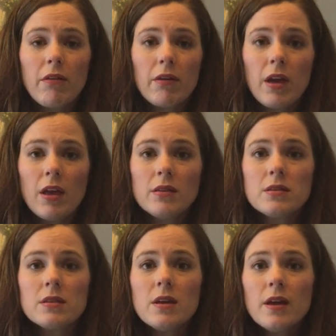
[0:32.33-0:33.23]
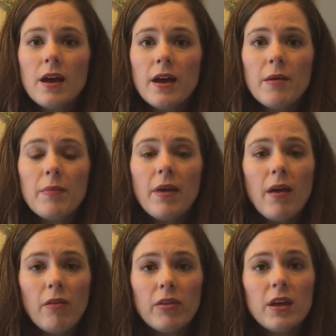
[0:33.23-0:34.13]
other kids
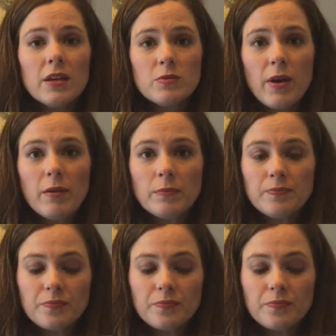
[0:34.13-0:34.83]
healthy as well.